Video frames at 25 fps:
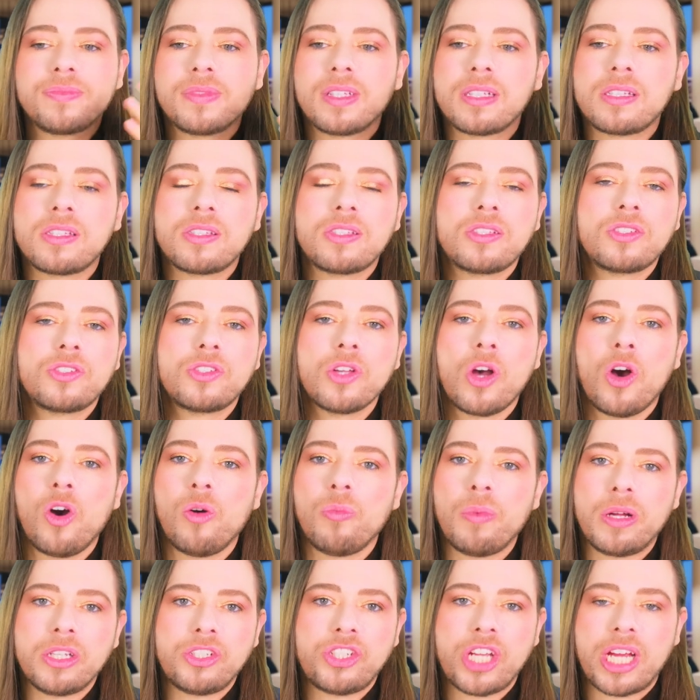so
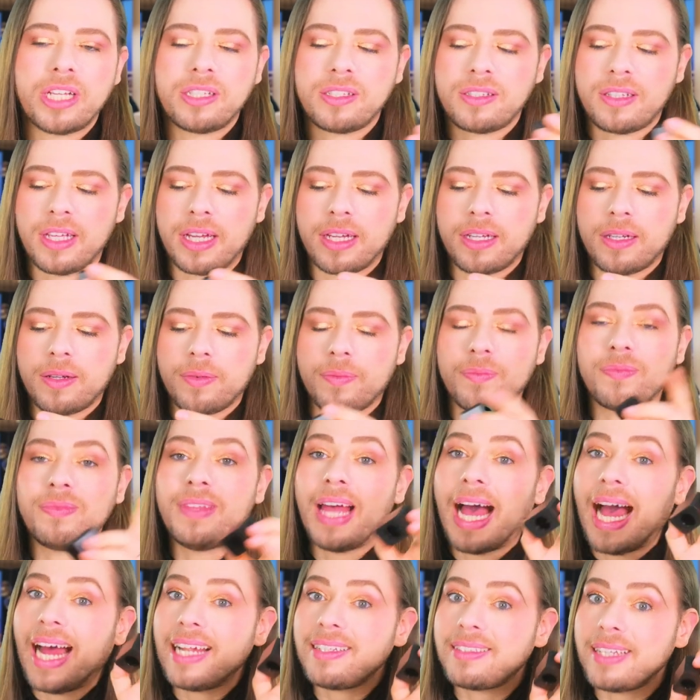majestic.
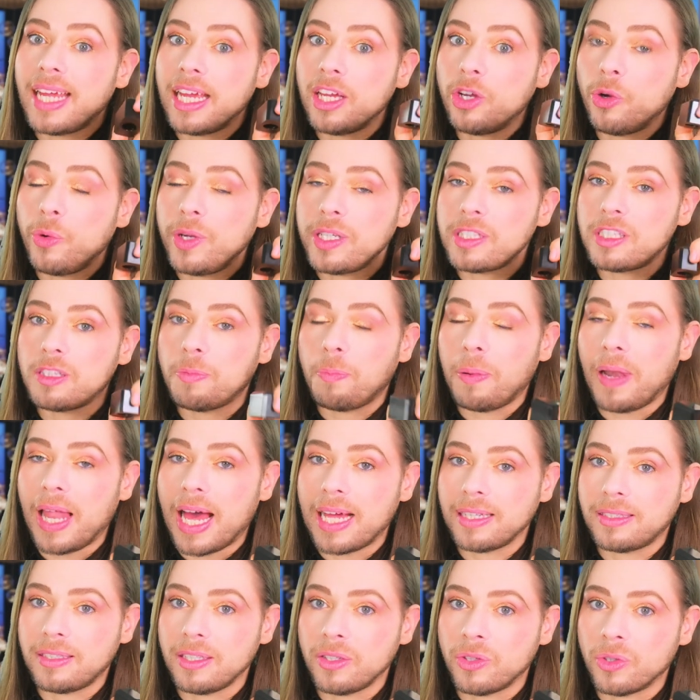Not egoist
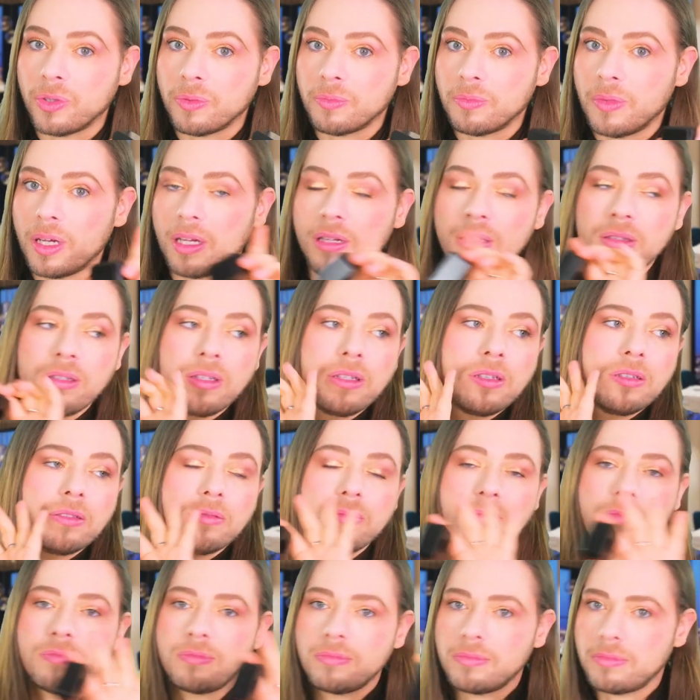platinum.
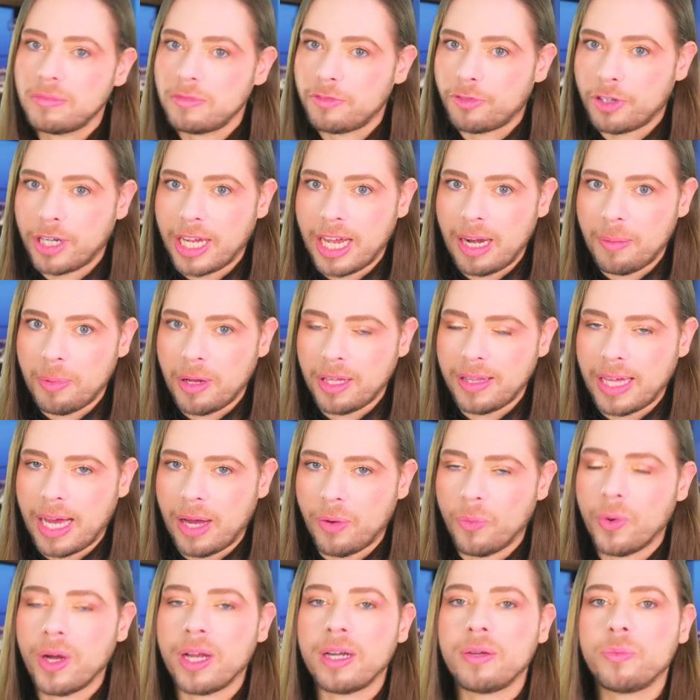Forget about
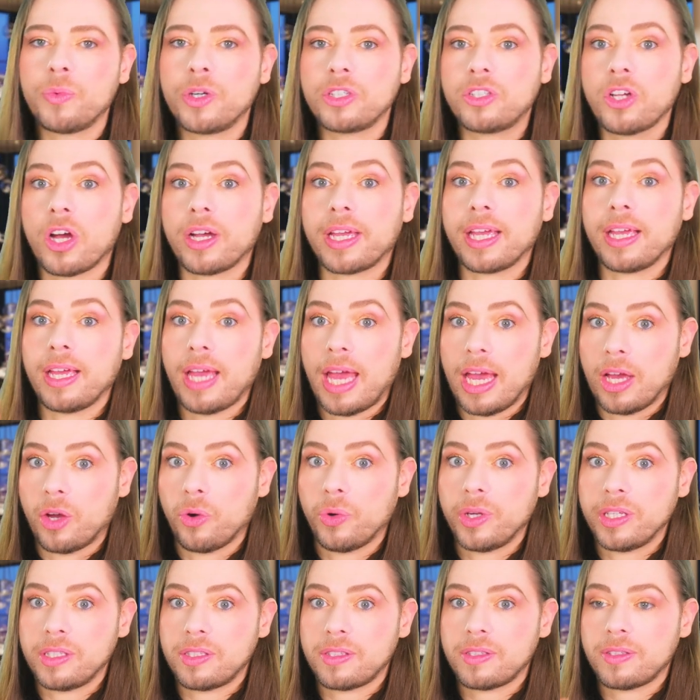that one. We're talking
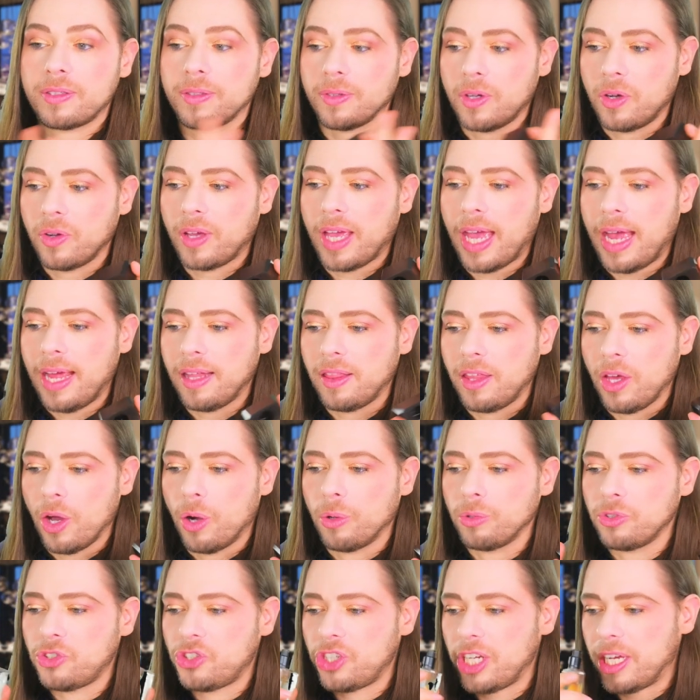egoist, okay? The
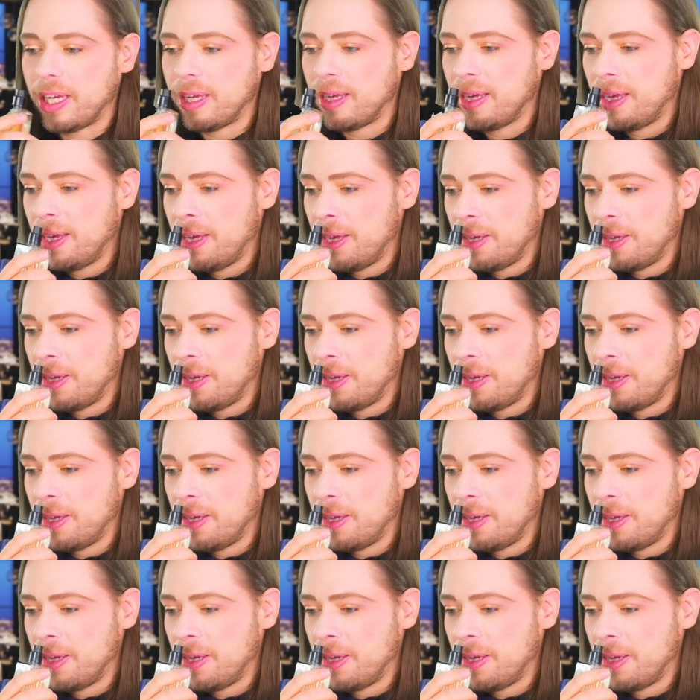OG.